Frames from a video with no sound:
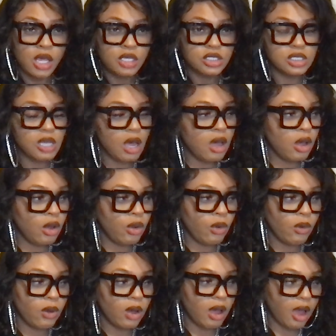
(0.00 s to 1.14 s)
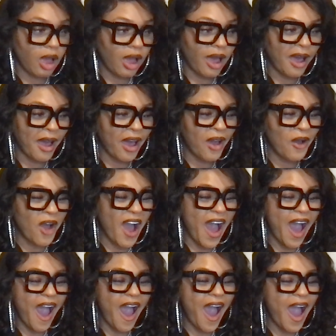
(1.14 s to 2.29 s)
So
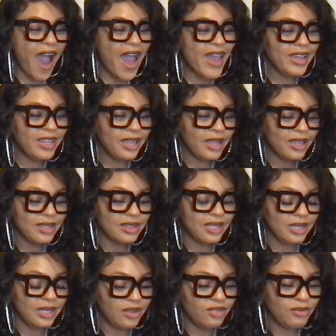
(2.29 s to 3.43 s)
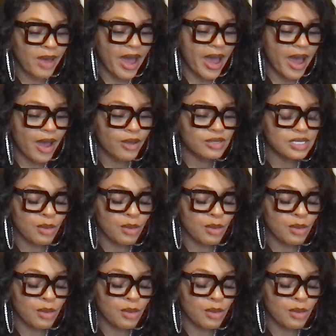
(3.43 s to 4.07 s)
I leave my house.